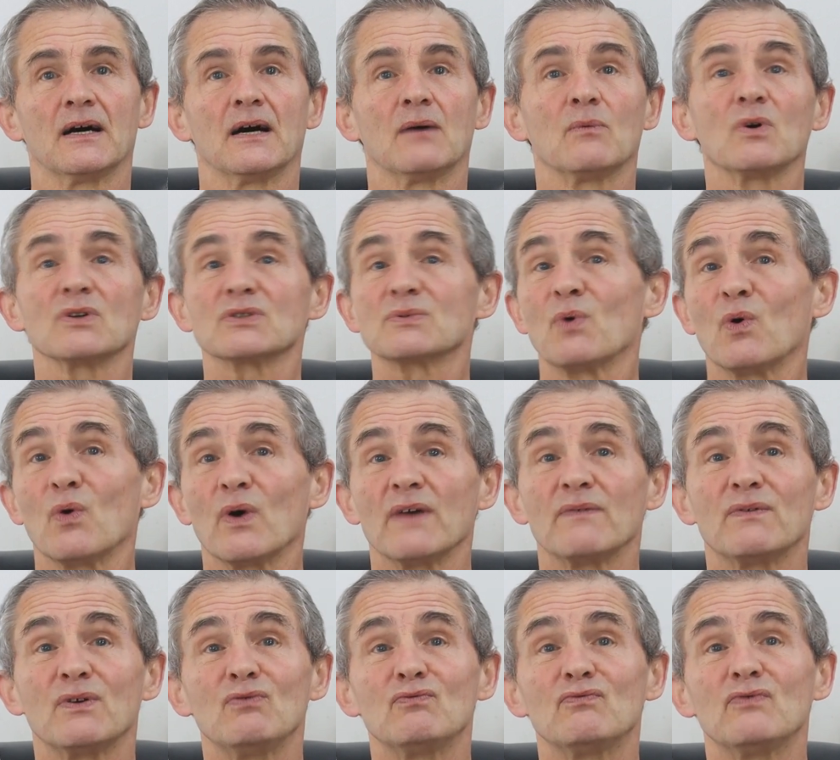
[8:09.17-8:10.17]
And what's more,
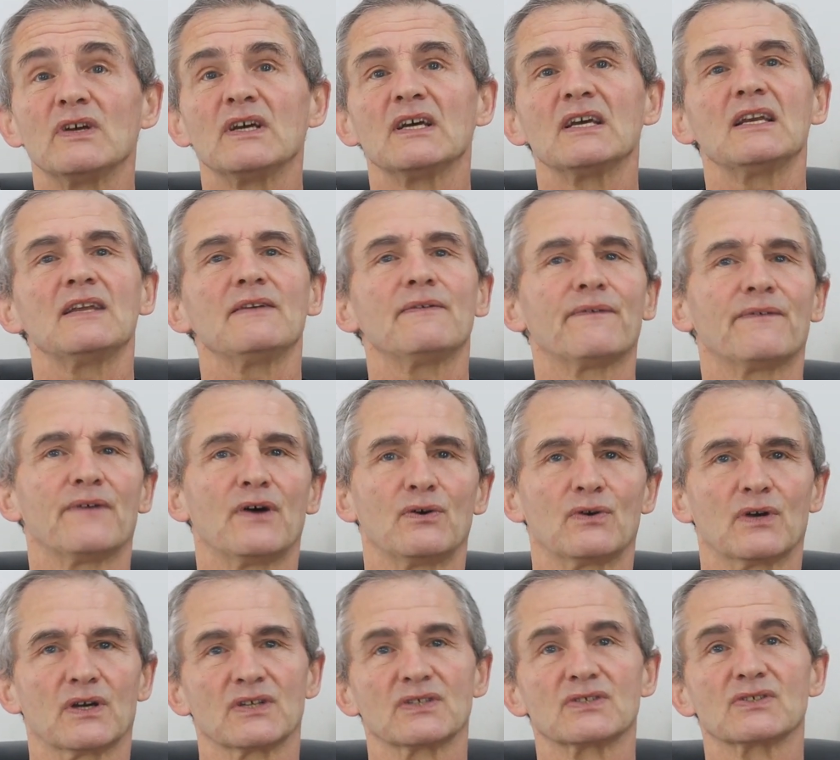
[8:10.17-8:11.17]
if you really
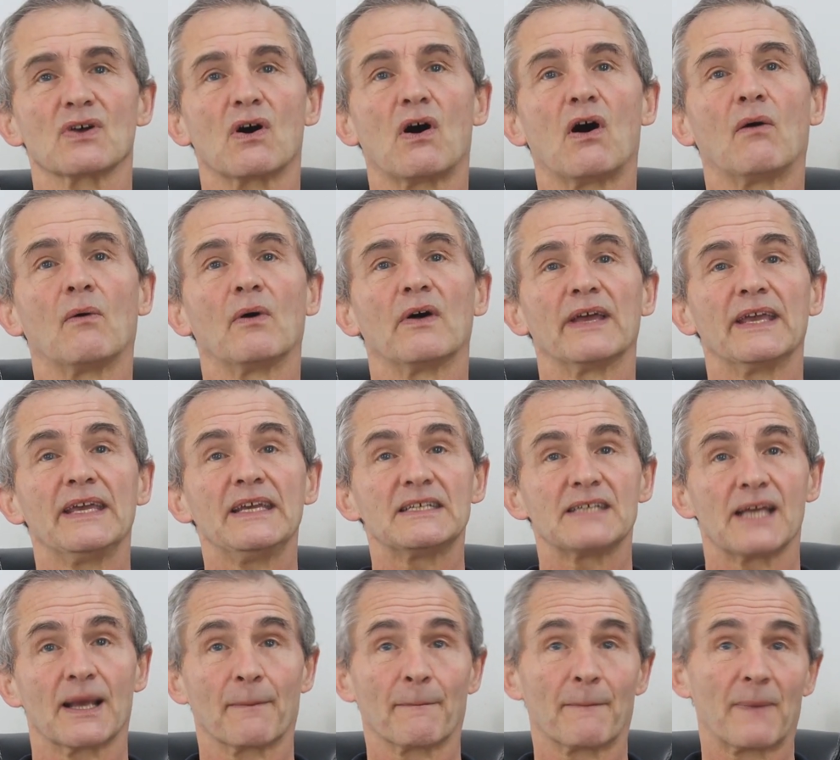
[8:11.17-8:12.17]
focus on
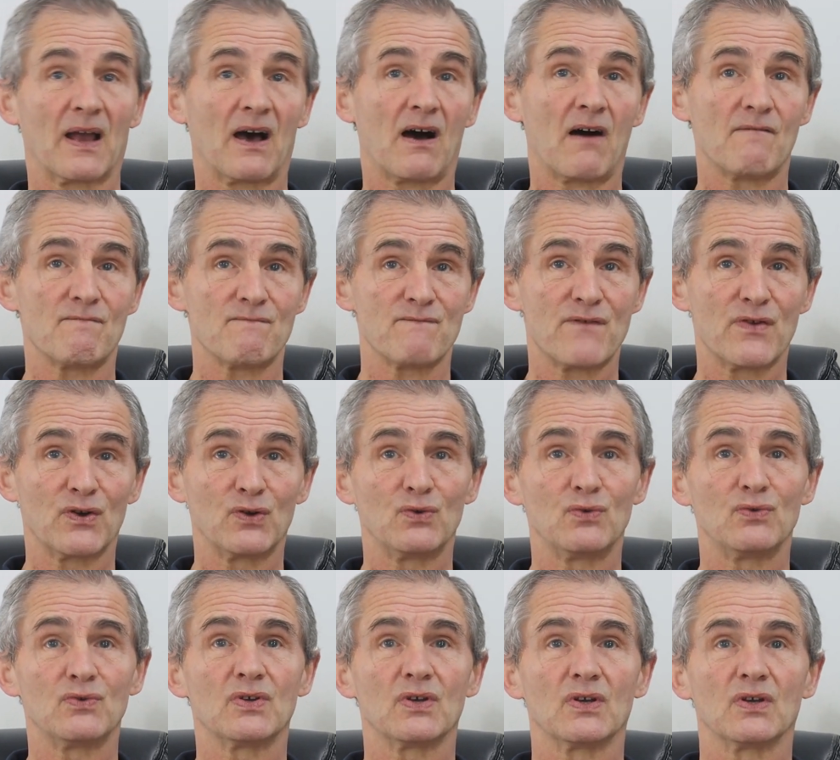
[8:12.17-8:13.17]
eating plant
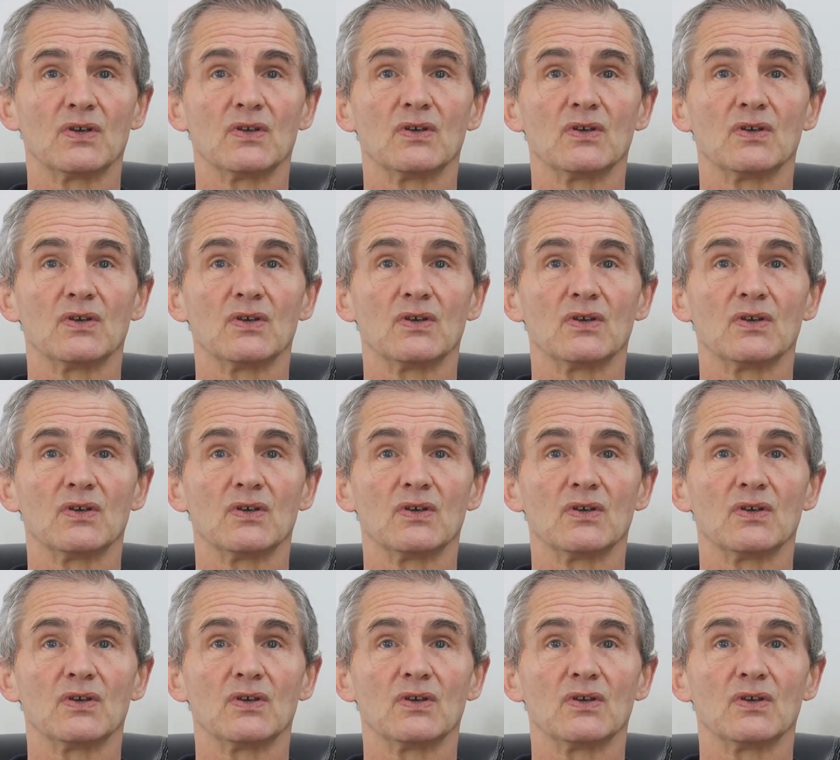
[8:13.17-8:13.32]
food,